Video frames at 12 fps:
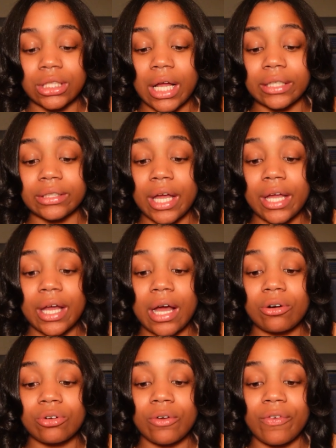like dang, I
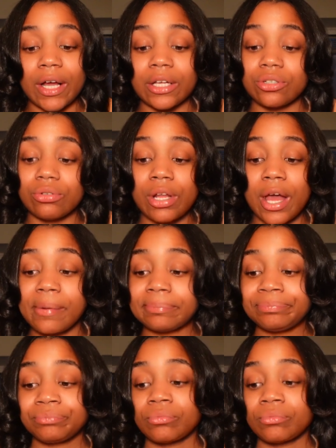don't know if I can do that.